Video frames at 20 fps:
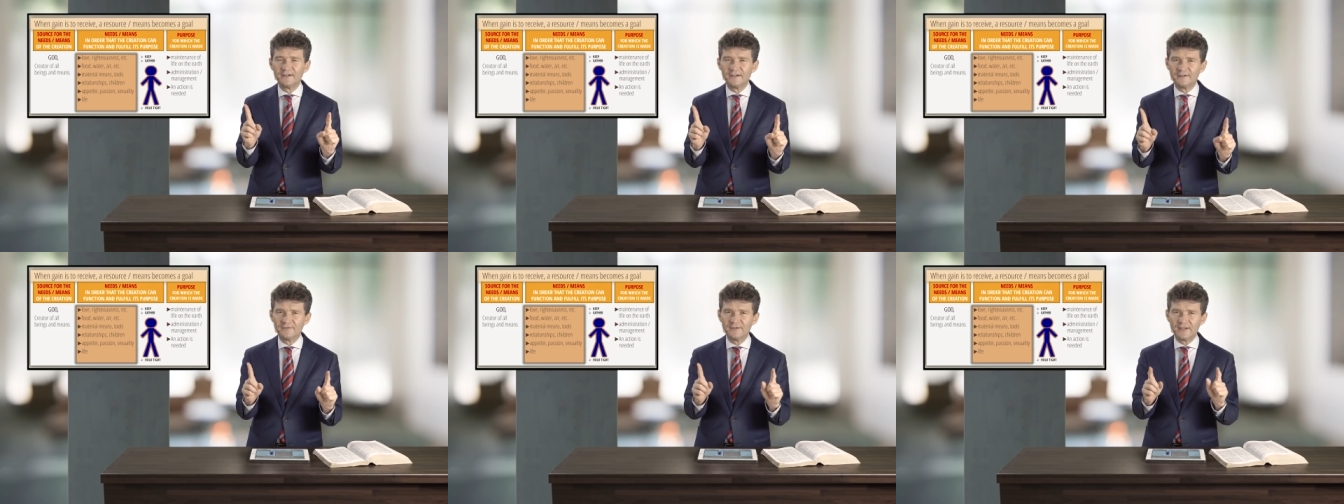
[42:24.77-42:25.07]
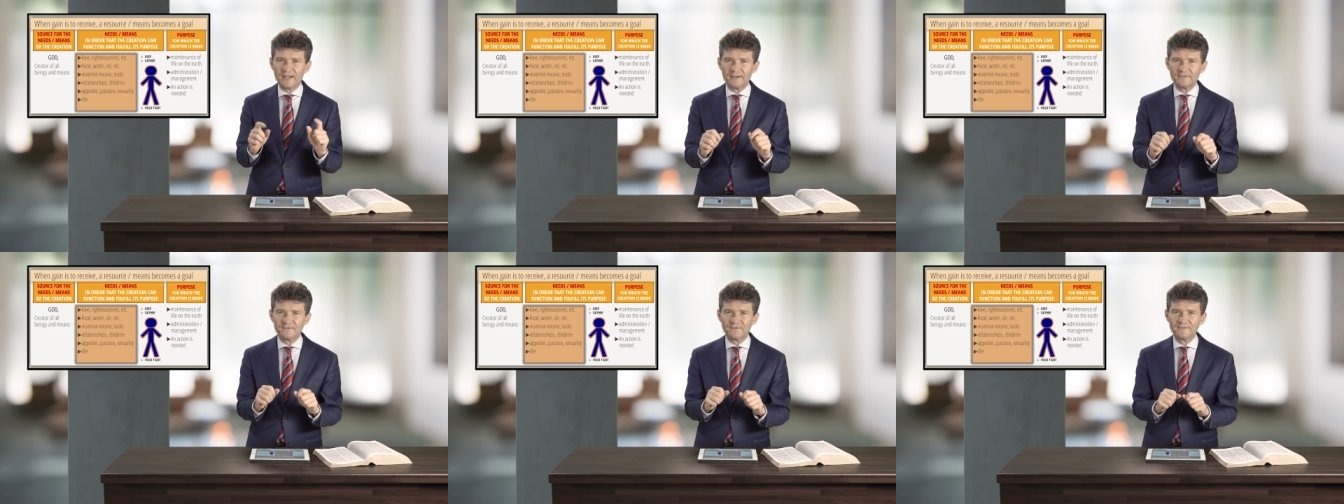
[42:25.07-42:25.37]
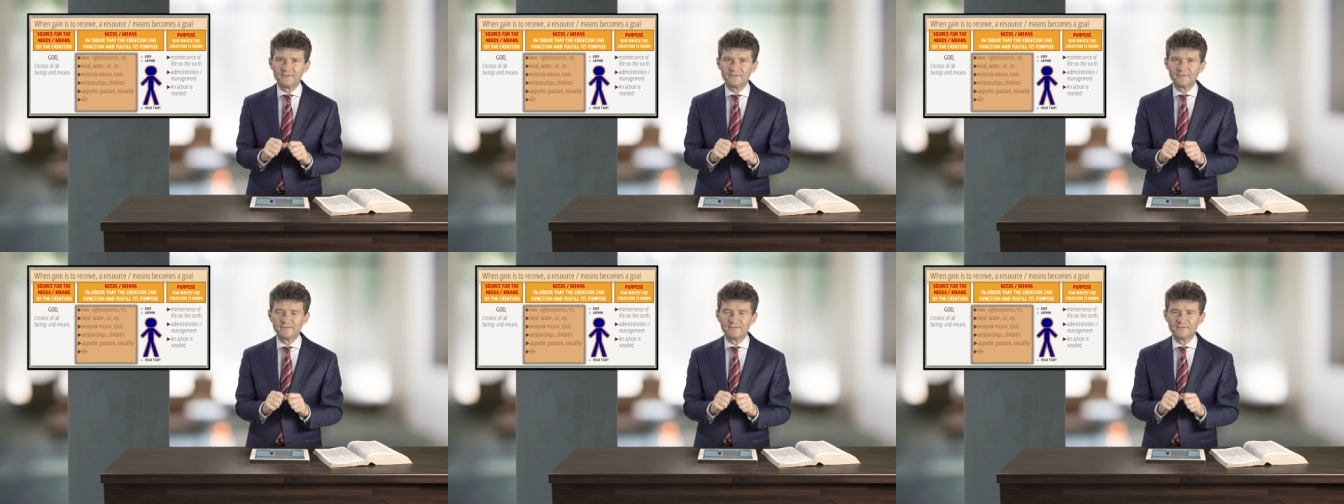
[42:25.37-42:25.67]
of
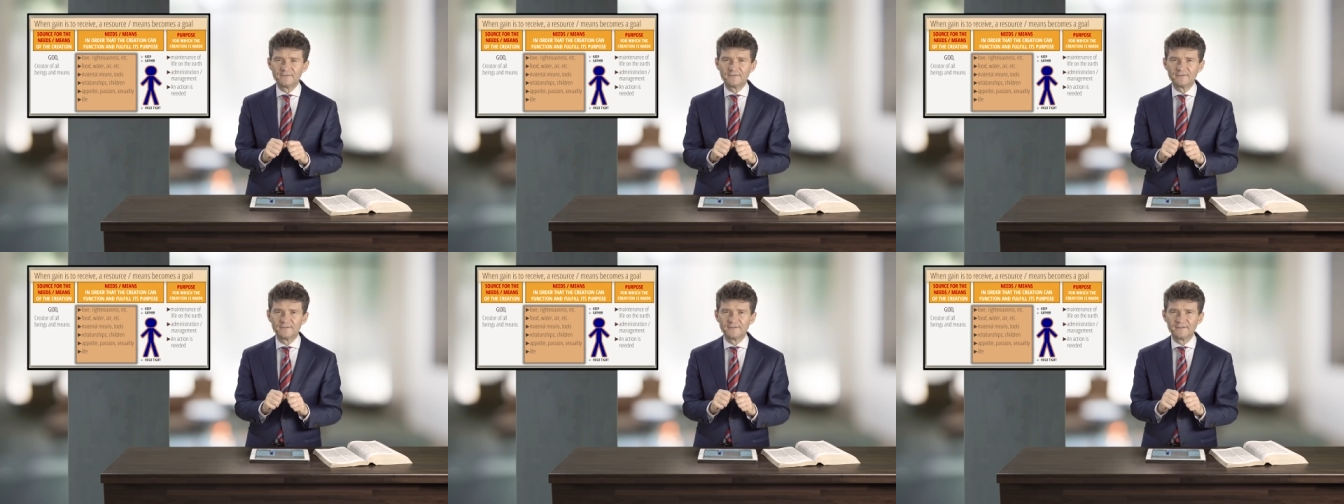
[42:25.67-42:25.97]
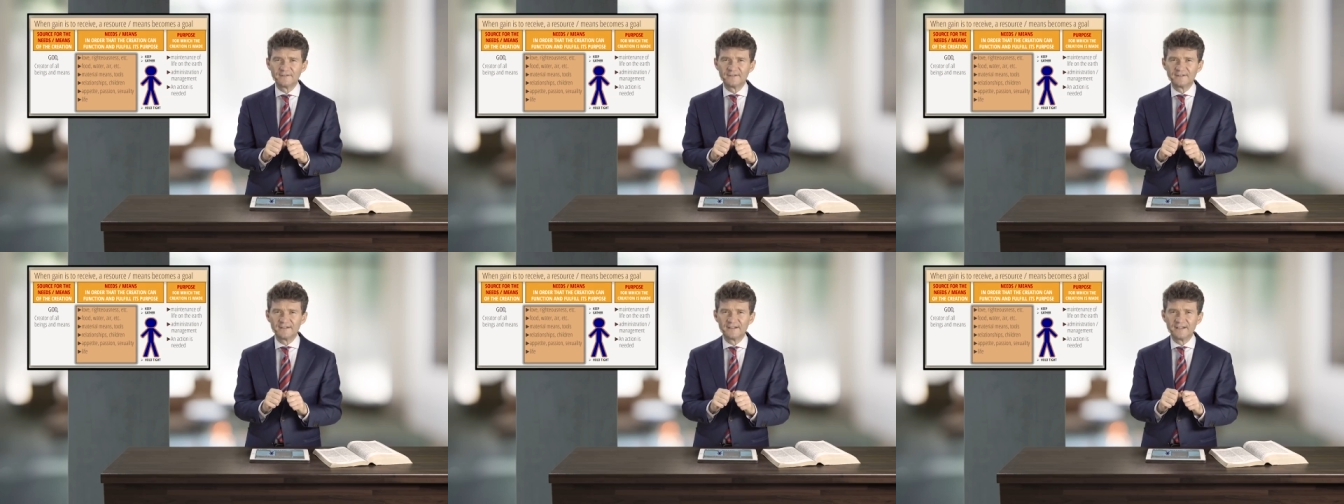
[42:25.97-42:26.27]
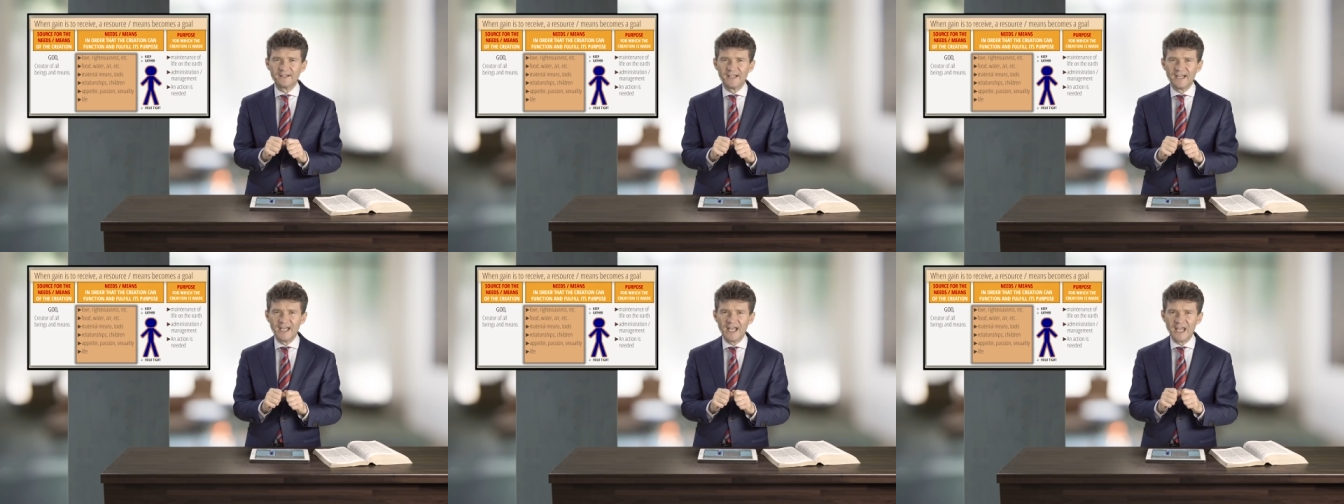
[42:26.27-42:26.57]
life.
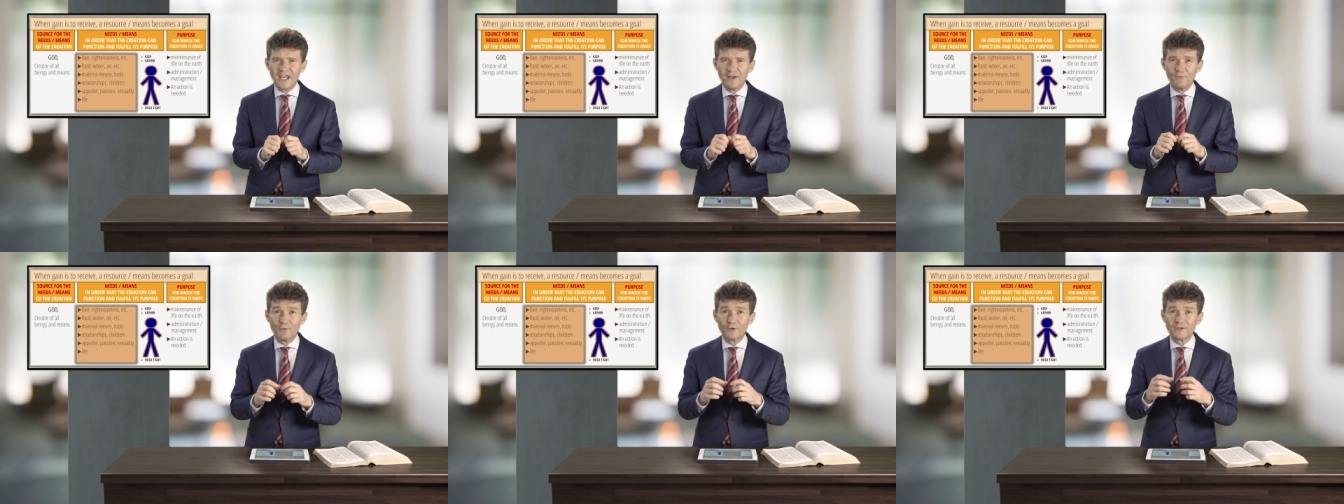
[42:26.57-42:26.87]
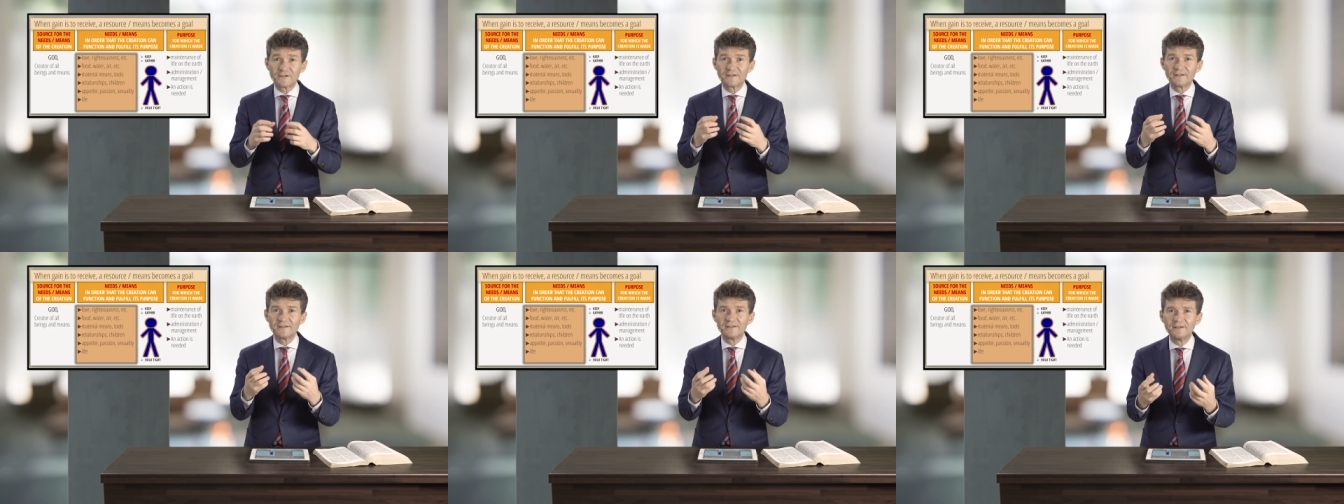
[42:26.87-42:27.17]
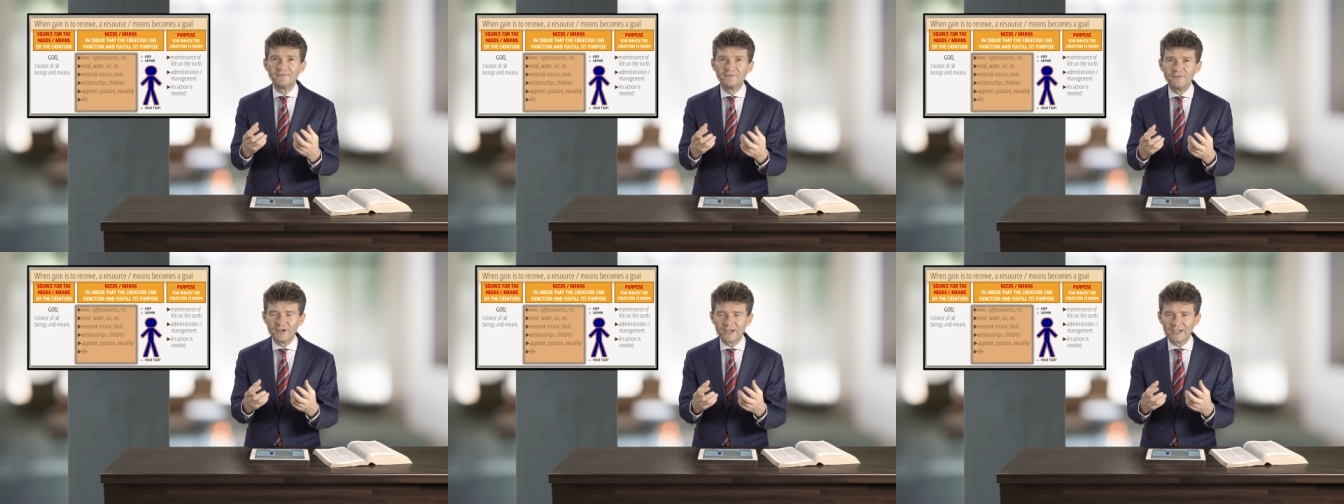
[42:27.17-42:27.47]
He was
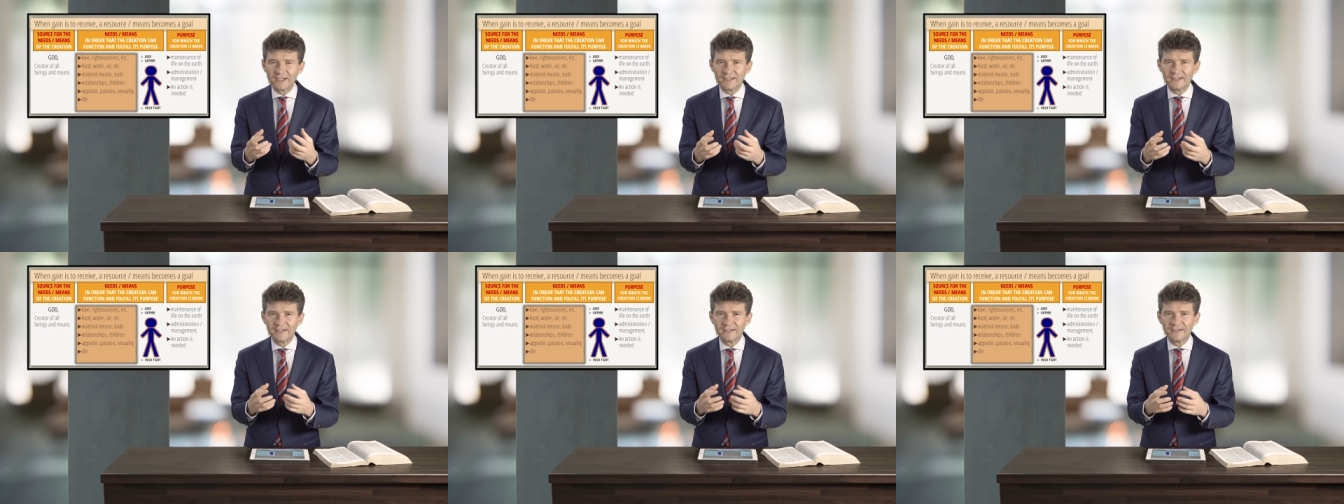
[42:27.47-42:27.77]
living